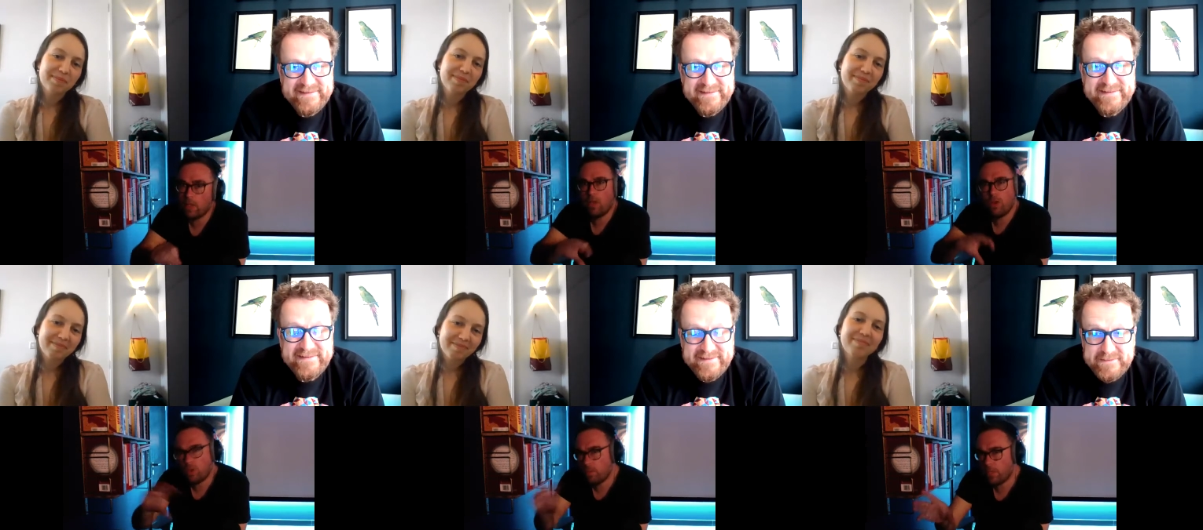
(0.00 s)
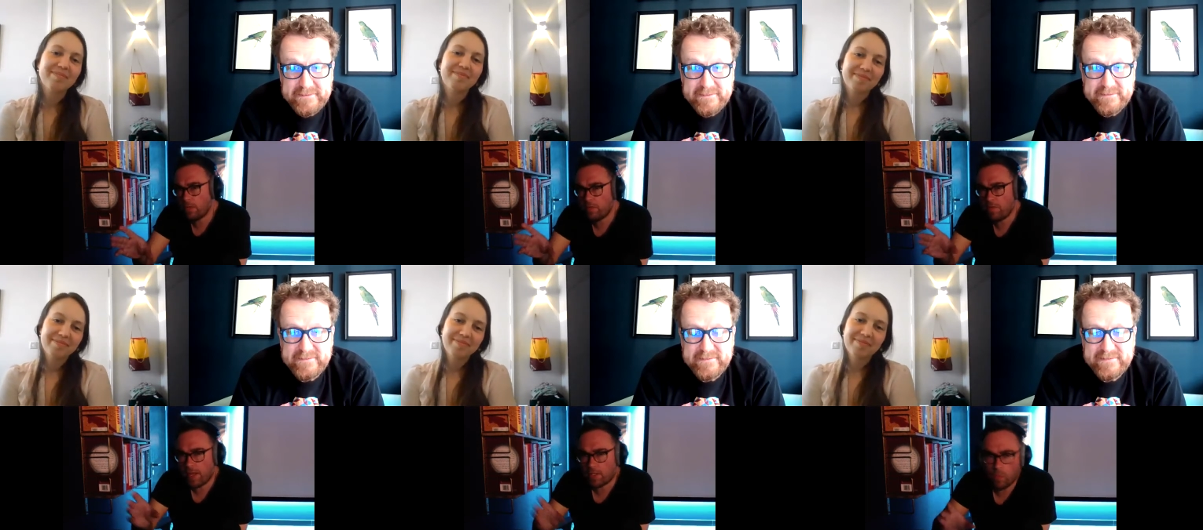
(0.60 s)
Speaker 1: Who would it
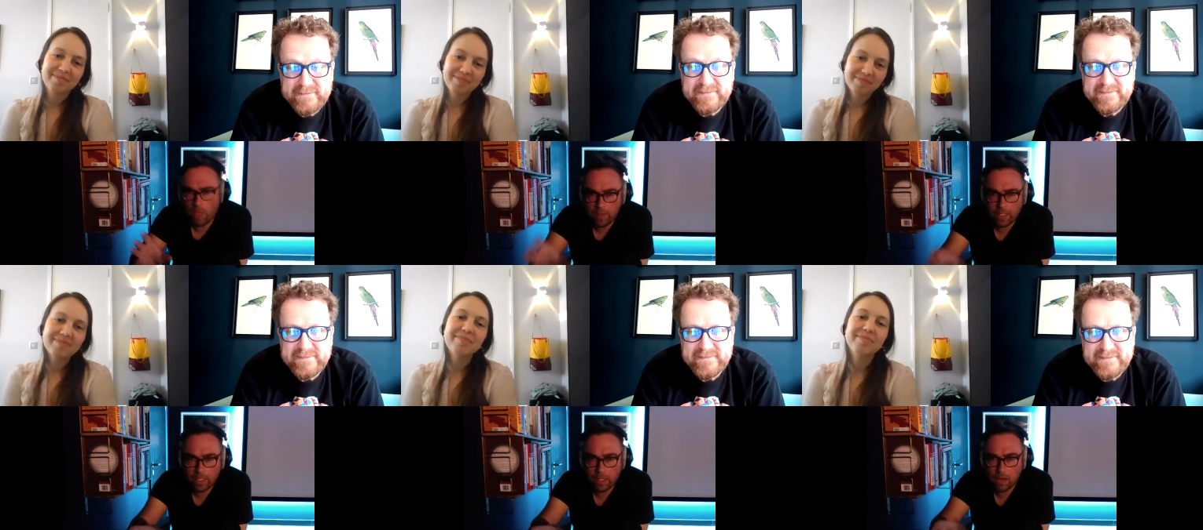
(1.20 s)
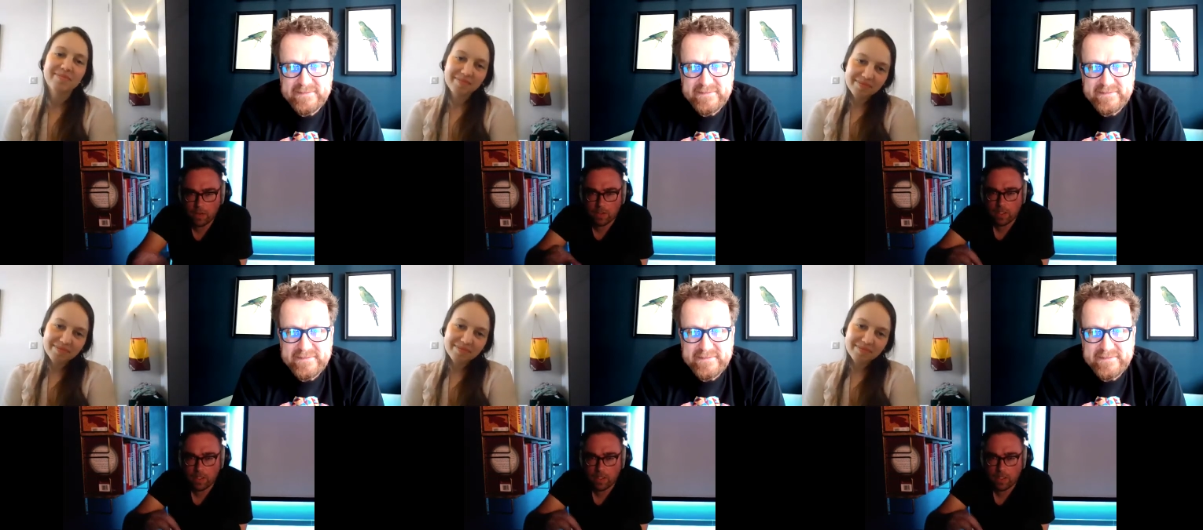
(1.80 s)
affect? Where would it go?